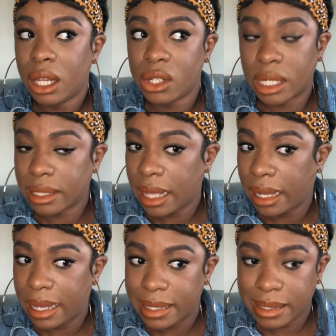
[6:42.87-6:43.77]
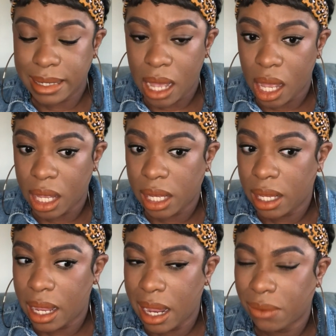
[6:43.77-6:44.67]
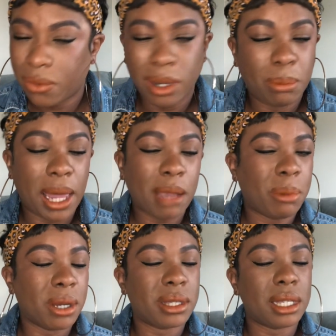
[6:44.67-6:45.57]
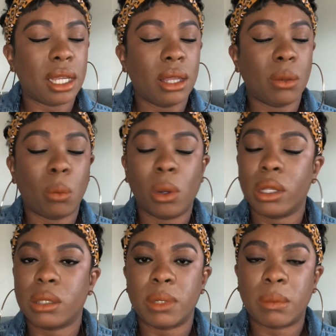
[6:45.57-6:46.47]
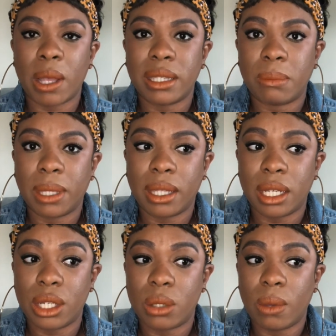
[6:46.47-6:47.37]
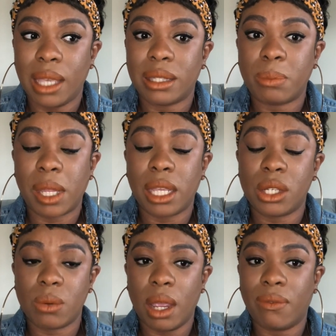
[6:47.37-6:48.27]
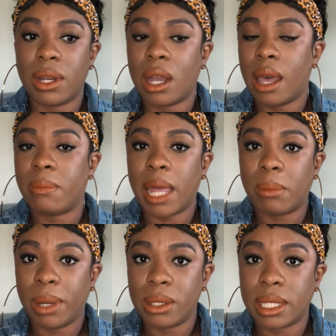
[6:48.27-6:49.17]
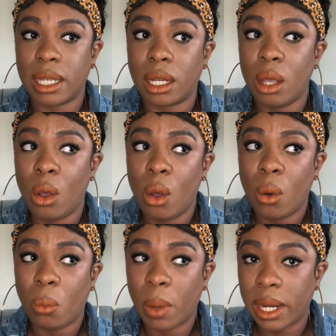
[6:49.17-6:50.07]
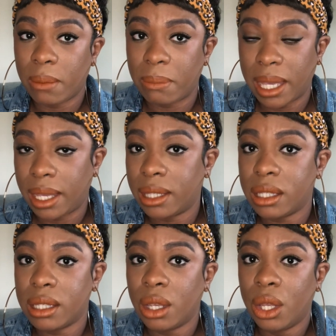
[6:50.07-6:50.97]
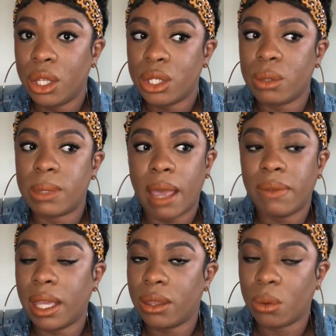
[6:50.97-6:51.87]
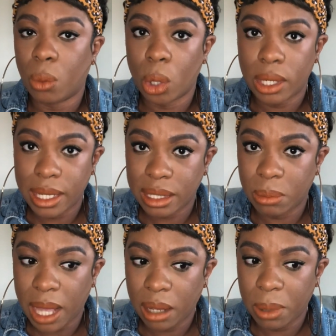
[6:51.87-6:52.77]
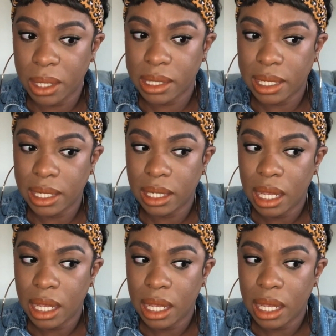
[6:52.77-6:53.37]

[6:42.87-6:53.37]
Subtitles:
Just like it's not every Black person in the world's responsibility to explain to every non-Black person what it means to navigate the world as a Black person.